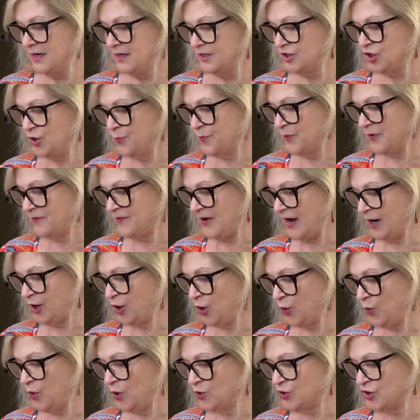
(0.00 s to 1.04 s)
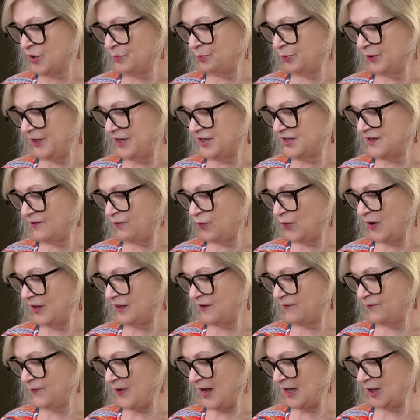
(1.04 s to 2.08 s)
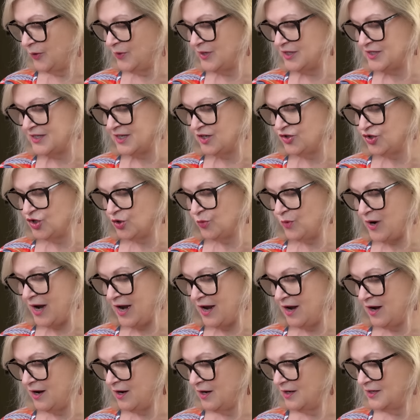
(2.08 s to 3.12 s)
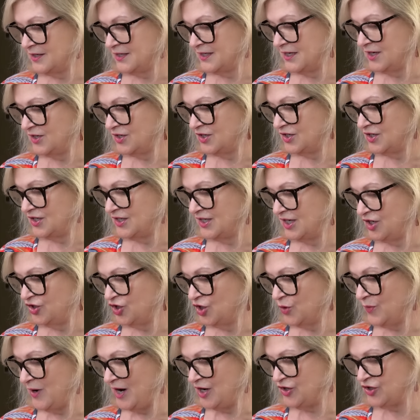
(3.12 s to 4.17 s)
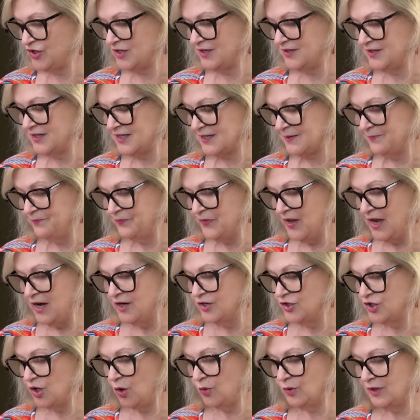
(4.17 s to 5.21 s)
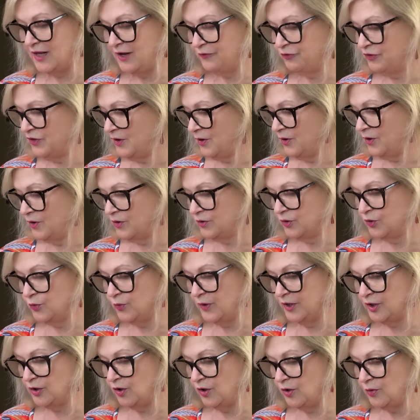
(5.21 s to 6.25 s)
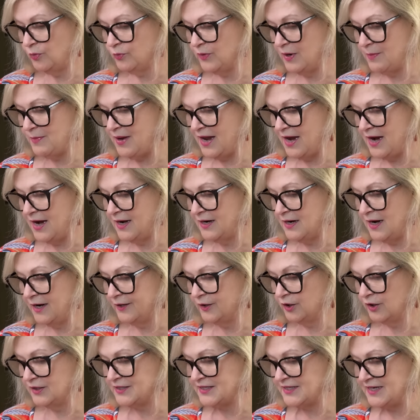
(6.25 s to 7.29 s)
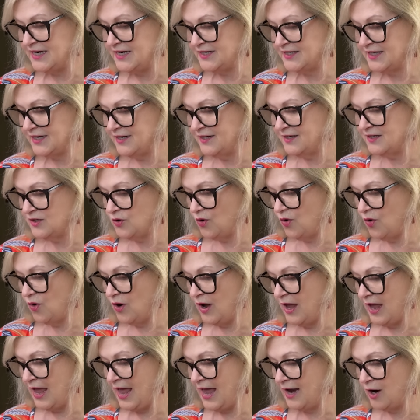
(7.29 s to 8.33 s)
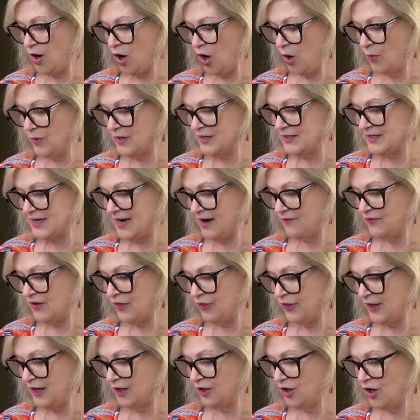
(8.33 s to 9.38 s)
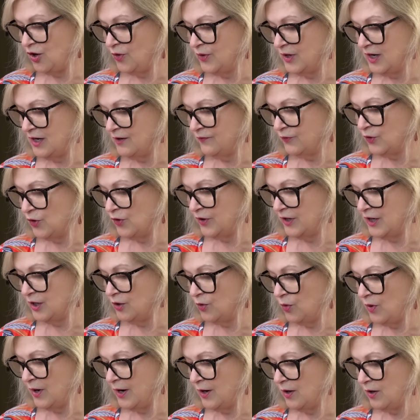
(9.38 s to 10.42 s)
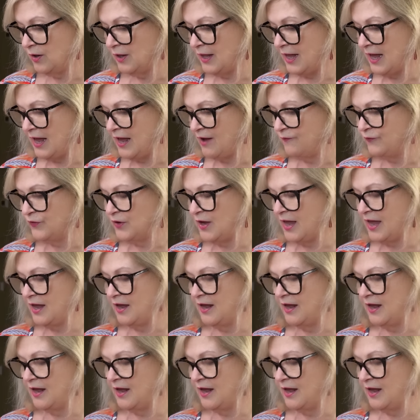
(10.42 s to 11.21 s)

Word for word: To prevent corrosion, please avoid the following situations. Don't let the griddle remain unseasoned, and always have a thin coating of cooking oil if it's